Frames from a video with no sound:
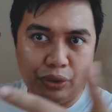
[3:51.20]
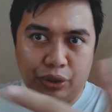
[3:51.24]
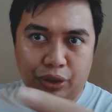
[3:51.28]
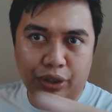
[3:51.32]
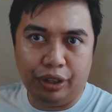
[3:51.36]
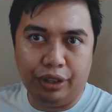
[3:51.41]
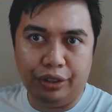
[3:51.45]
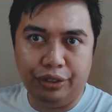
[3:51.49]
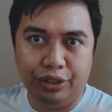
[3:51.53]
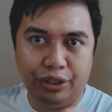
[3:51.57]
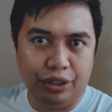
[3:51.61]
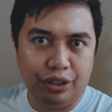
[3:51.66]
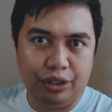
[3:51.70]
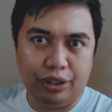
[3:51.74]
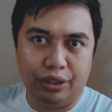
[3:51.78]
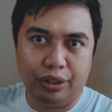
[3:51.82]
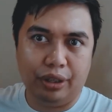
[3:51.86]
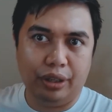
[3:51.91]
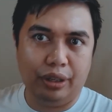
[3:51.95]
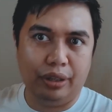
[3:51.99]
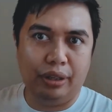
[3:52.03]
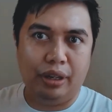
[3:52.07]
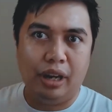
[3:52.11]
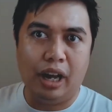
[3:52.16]
else is
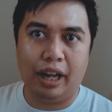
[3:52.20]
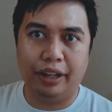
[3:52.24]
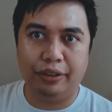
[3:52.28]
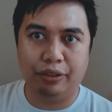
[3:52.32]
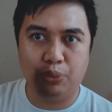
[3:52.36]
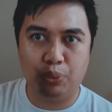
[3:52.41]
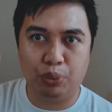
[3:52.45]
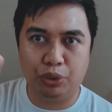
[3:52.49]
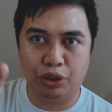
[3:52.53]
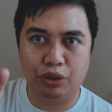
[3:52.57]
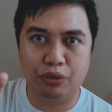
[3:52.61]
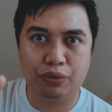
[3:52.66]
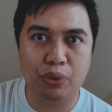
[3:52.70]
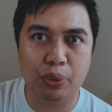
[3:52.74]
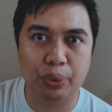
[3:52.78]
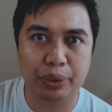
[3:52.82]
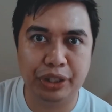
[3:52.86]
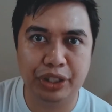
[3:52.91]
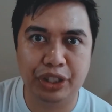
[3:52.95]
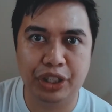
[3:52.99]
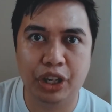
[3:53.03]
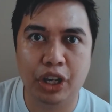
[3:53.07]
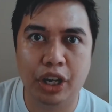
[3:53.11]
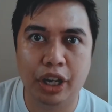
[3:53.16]
not what you're
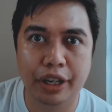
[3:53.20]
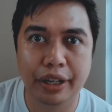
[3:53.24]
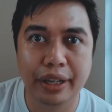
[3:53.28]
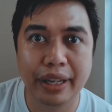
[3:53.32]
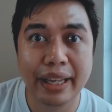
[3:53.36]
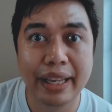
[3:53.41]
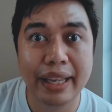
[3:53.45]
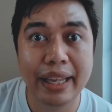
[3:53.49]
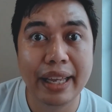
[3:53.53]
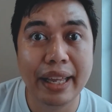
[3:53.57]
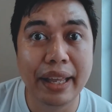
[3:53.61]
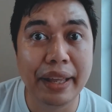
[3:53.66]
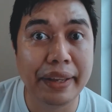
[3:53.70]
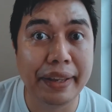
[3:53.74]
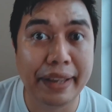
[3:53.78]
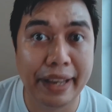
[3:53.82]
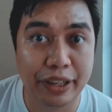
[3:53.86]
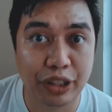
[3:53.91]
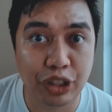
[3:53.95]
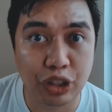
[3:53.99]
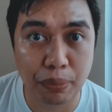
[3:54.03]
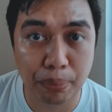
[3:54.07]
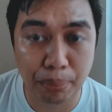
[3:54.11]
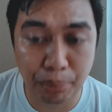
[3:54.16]
focusing on
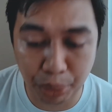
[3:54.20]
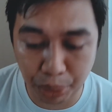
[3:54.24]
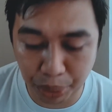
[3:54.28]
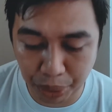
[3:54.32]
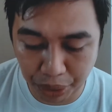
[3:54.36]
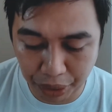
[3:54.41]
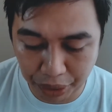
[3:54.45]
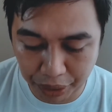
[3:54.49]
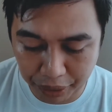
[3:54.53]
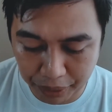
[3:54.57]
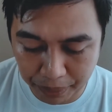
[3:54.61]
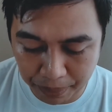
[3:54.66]
gets blurred.